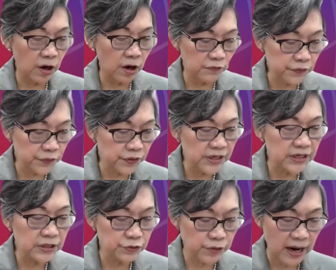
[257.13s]
of
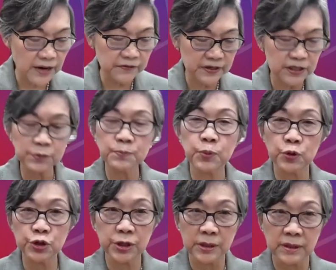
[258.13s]
three drivers
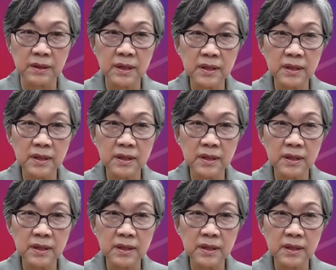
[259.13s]
pushing